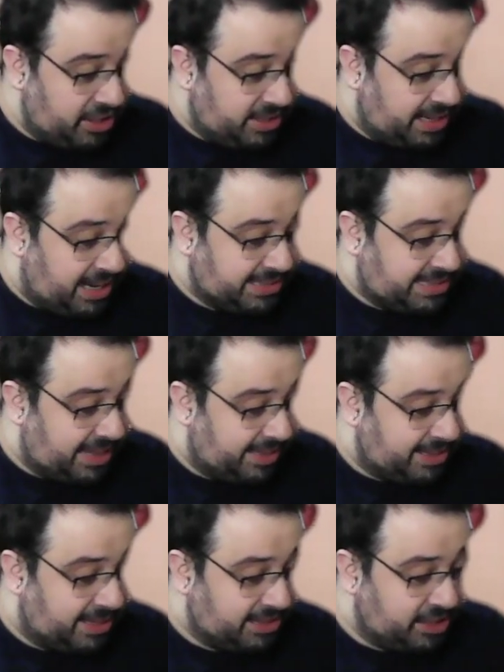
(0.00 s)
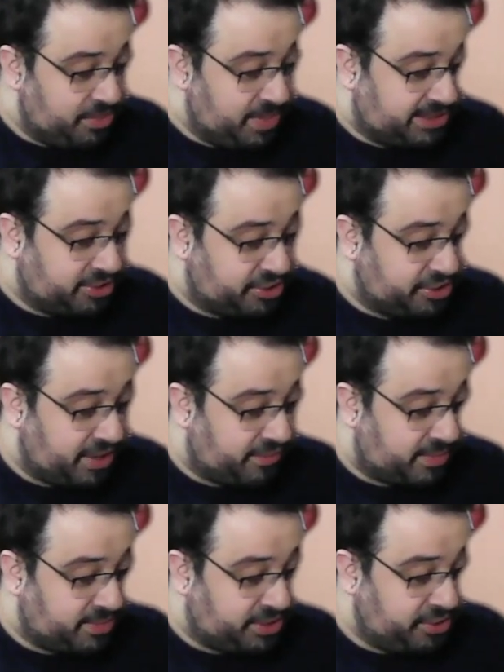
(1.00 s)
Talon Hunt, you may search your deck
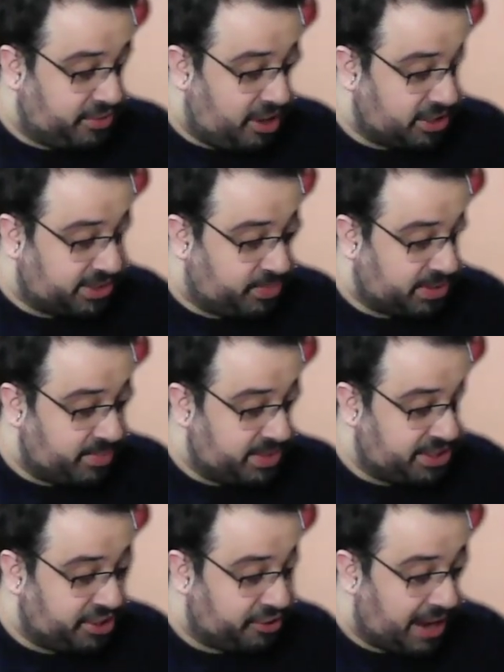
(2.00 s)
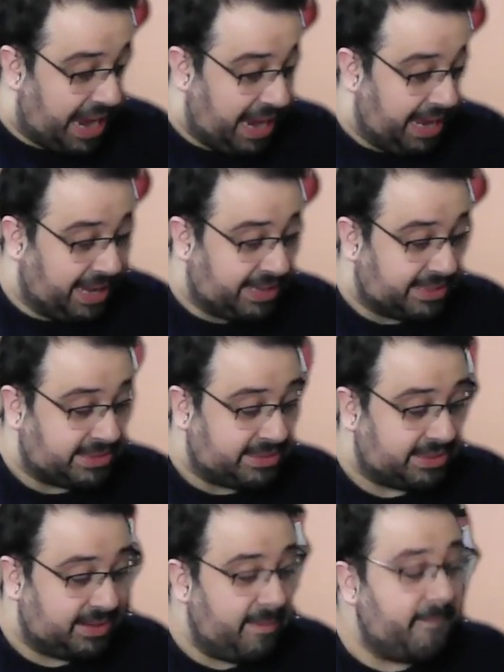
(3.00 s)
for up to 2 cards, put them into your hand.
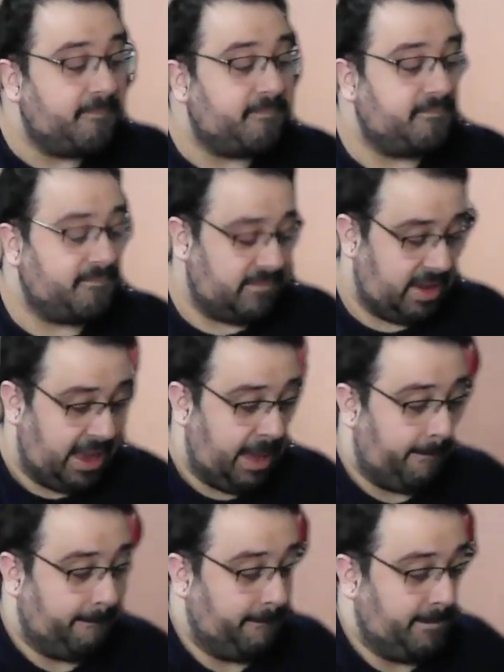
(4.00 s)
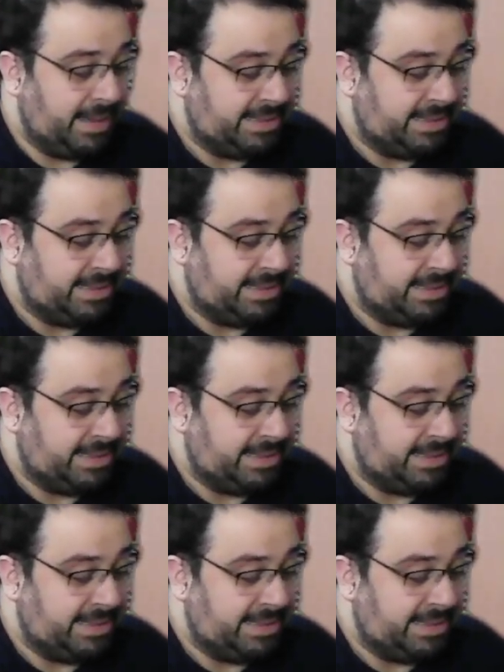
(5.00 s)
Okay. It